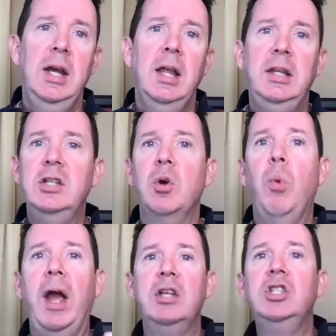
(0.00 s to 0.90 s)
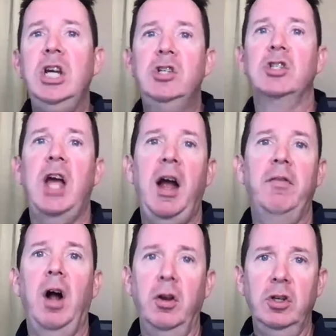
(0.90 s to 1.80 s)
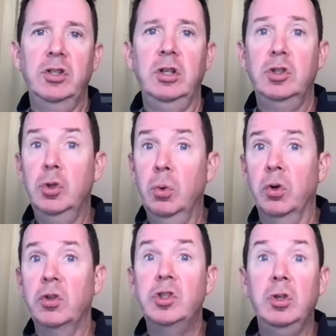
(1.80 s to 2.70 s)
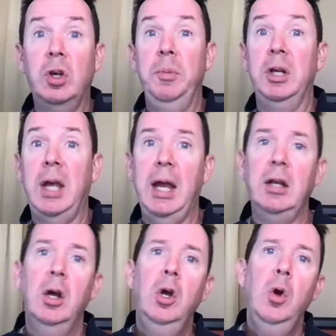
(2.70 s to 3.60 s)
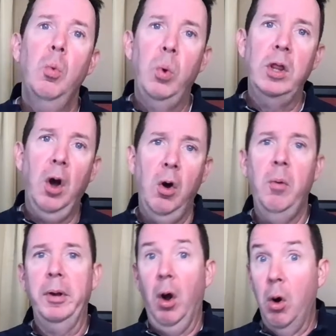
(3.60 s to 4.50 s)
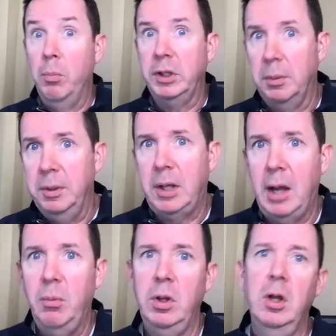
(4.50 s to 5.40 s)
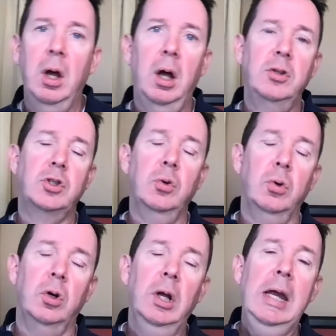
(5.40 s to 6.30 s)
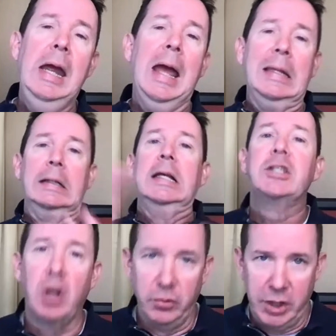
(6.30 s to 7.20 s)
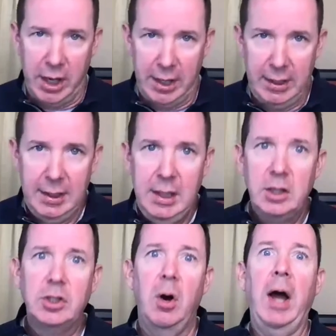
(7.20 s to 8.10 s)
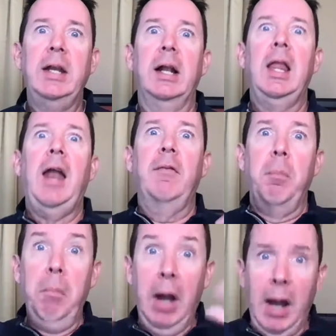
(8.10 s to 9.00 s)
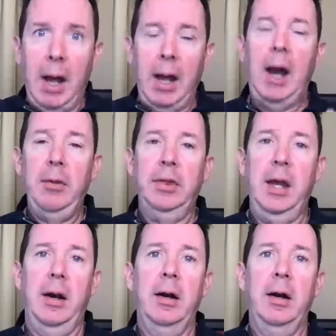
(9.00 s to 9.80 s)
These are ways teachers are using tools to communicate with home and home to communicate with school, and the list goes on. So I did a lot of blah out there,